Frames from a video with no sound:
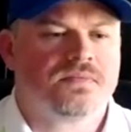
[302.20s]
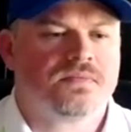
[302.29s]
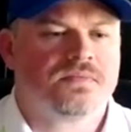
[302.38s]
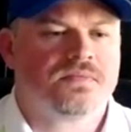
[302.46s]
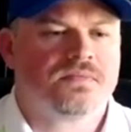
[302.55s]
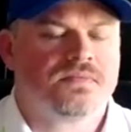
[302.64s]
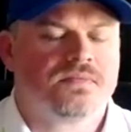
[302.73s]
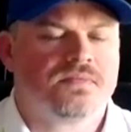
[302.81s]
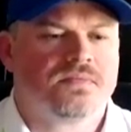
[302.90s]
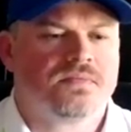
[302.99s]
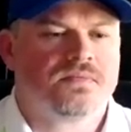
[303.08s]

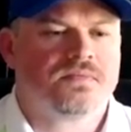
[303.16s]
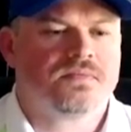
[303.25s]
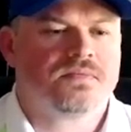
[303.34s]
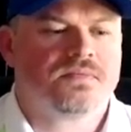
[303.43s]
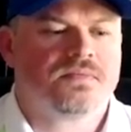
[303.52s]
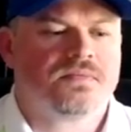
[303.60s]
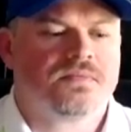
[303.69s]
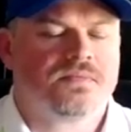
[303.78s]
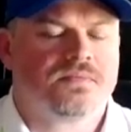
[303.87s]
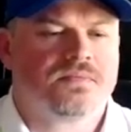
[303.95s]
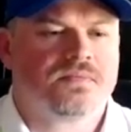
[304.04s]

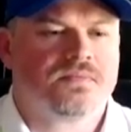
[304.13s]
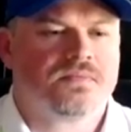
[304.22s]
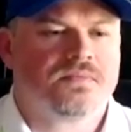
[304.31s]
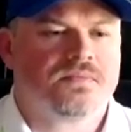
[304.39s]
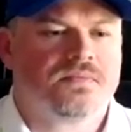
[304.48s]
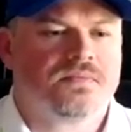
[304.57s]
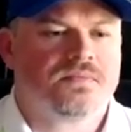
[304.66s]
(silent)